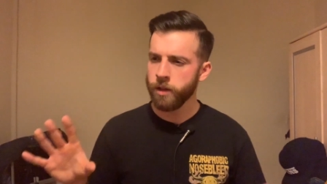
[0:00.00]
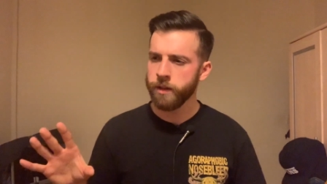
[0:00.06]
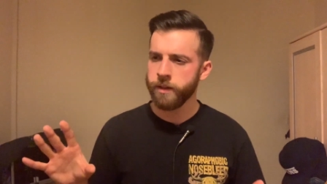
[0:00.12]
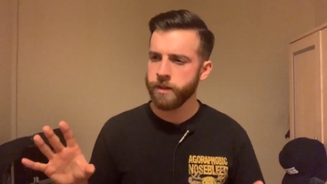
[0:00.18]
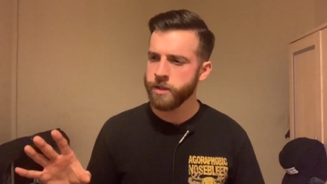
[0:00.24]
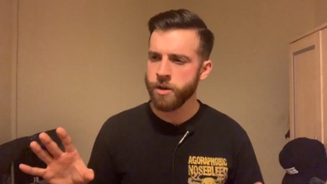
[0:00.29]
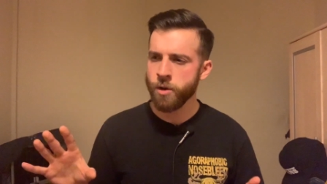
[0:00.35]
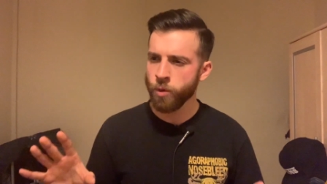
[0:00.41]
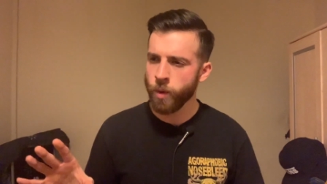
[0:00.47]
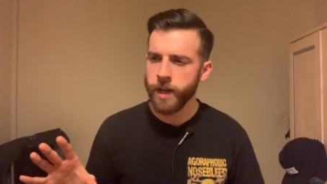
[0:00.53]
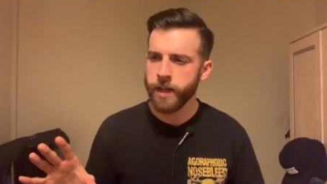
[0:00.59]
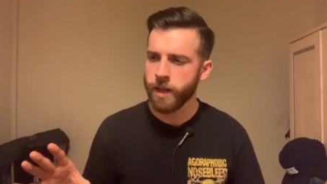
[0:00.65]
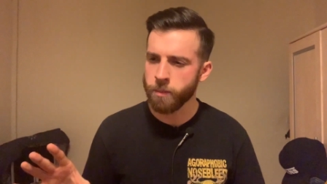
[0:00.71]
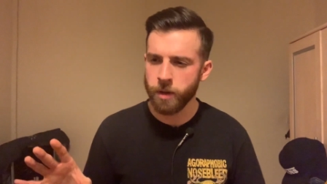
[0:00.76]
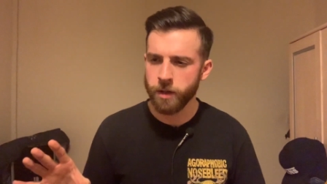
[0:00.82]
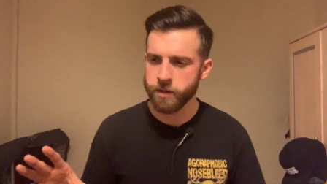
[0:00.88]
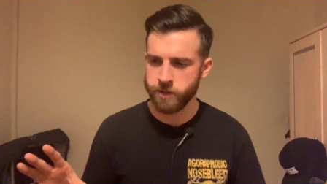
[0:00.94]
There's no way
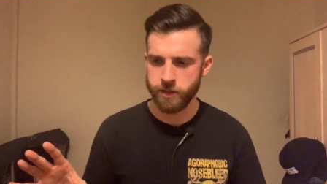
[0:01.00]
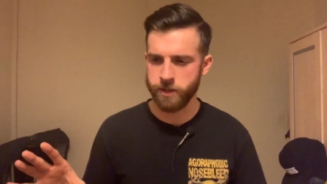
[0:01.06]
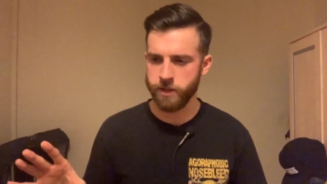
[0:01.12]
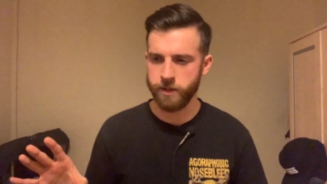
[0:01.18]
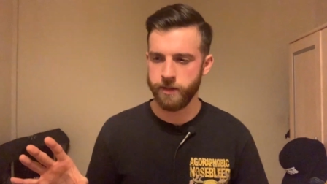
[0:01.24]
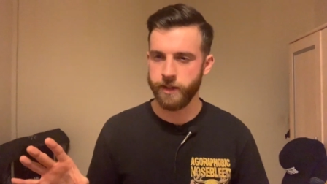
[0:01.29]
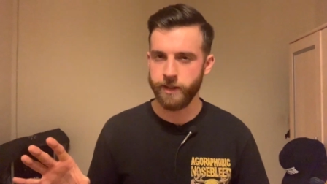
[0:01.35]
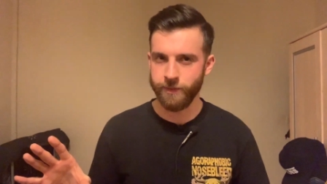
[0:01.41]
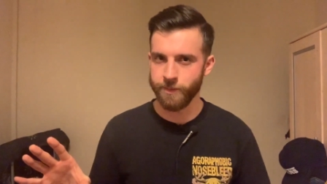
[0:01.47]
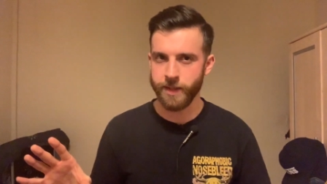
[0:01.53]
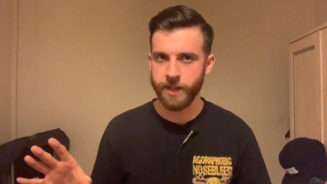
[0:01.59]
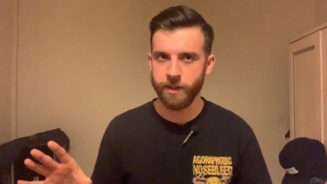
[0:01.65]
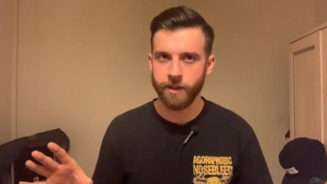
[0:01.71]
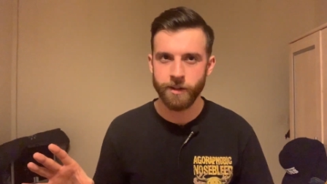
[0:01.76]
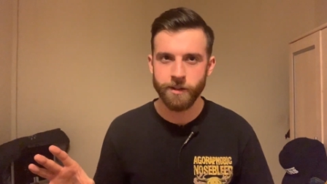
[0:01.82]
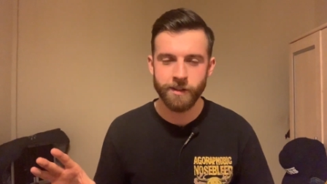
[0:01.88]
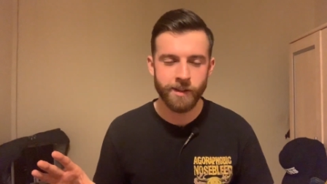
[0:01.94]
that person's going to leave me, you
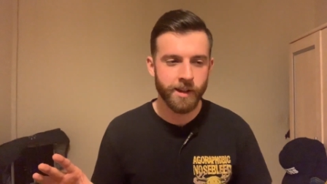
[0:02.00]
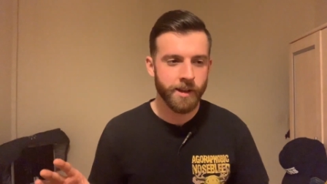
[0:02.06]
know.